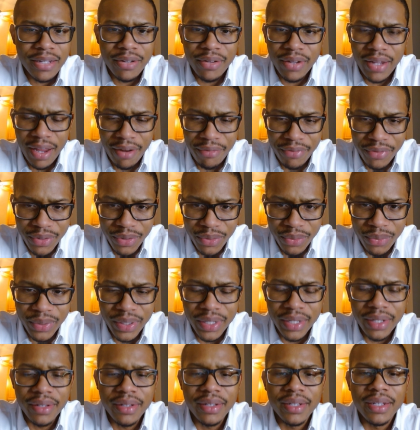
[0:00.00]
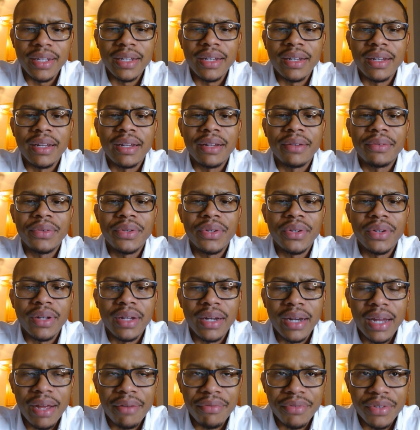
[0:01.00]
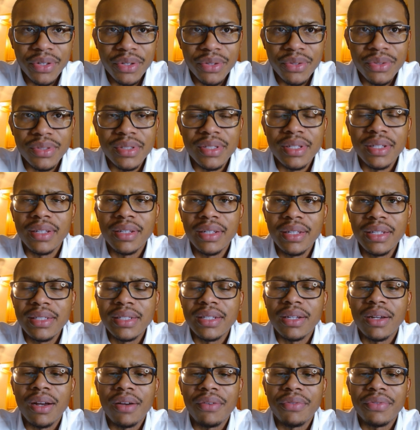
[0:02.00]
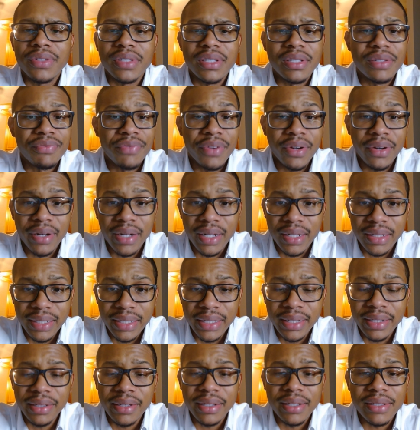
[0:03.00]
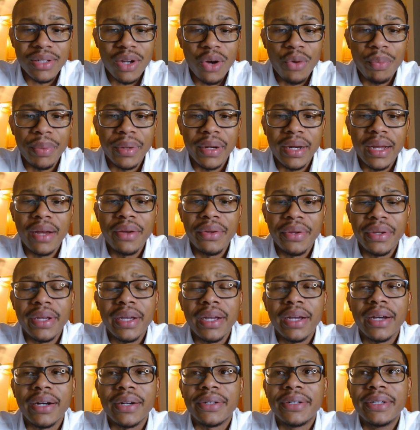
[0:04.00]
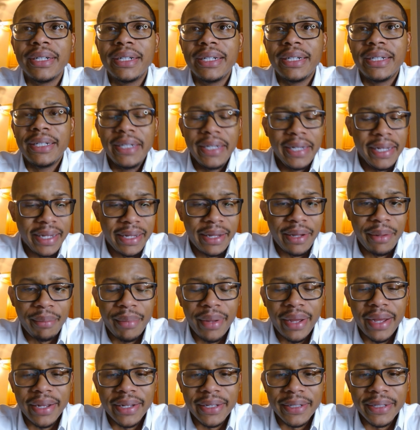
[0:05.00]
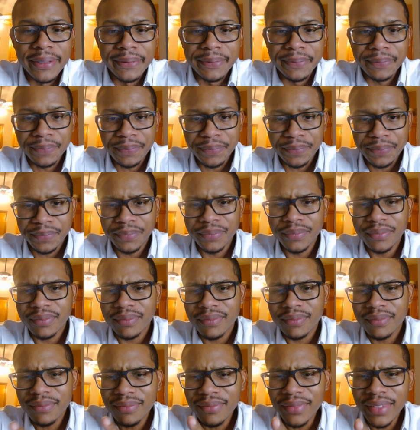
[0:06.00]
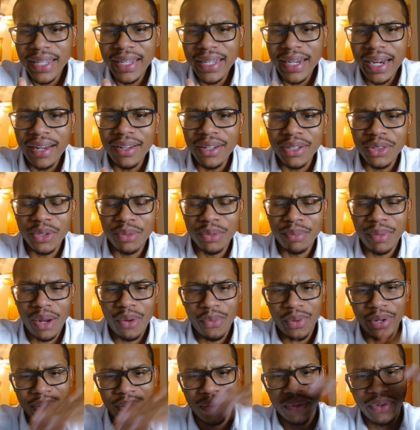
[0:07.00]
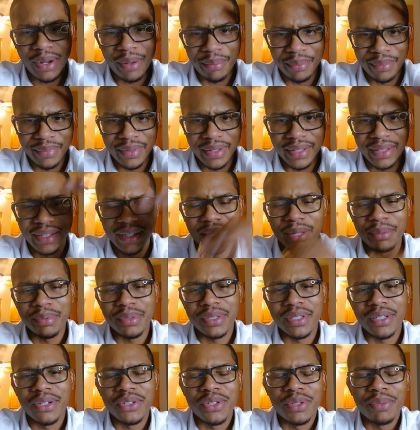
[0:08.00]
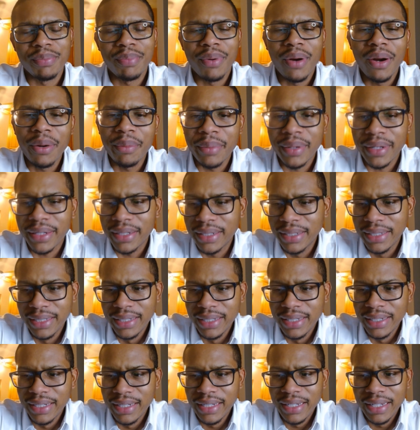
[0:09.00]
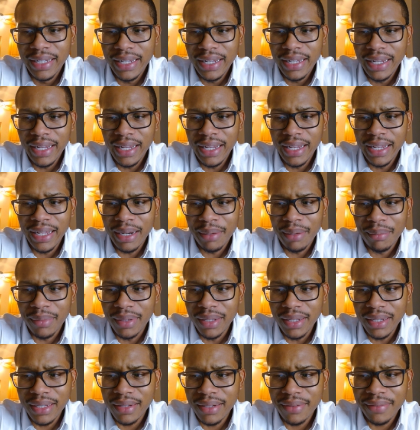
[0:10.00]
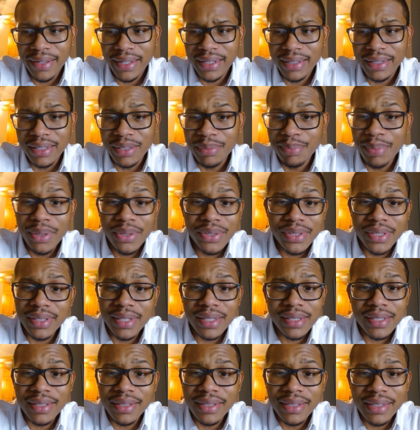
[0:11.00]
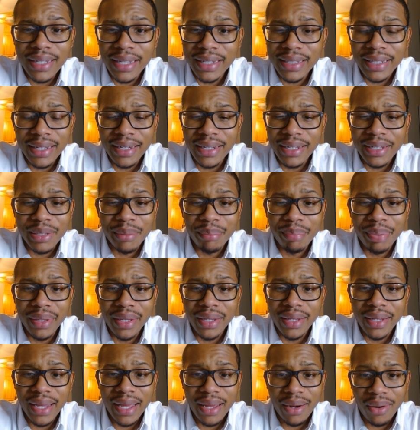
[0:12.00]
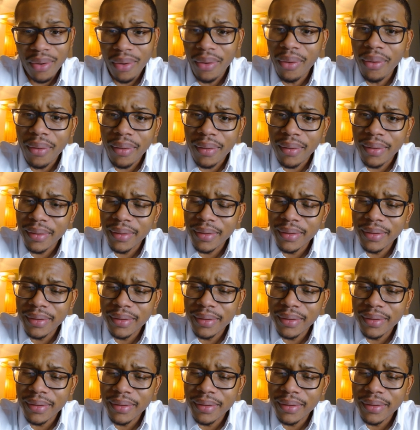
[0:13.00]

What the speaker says: After what you did, you're going to have to use the leasing office. It's very clean. It's open now. You can go and come back. And I look through my window. I'm in the upstairs apartment. And I'm looking. I'm like, this person doesn't look like they need to pee at all.